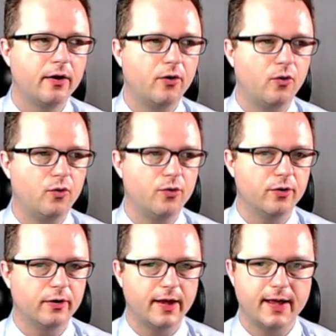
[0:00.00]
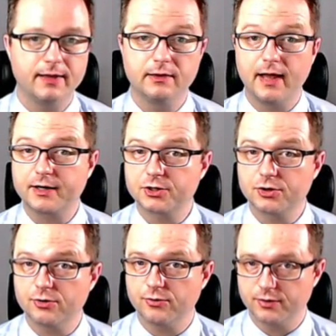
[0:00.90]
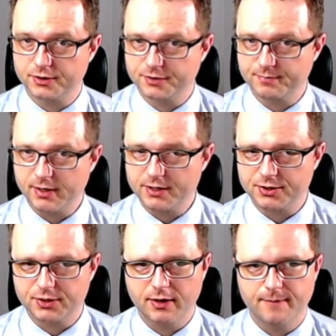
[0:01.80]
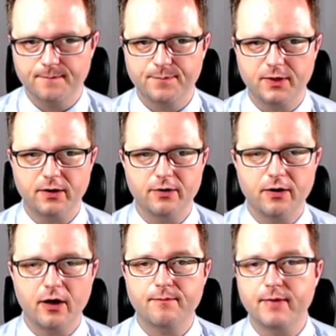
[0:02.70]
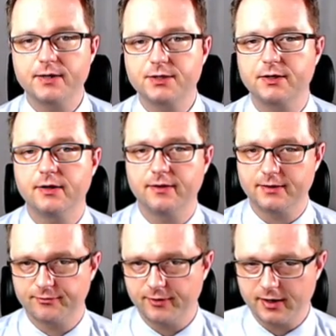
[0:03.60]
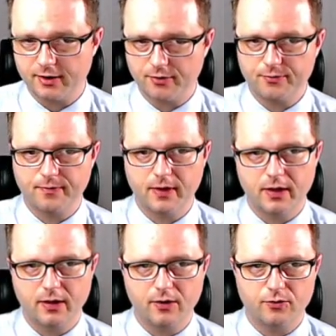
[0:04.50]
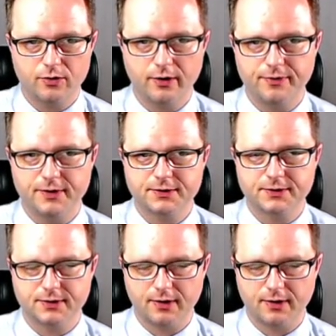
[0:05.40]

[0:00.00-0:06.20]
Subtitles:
or a lecture or a speech that are not mentioned in this video or in this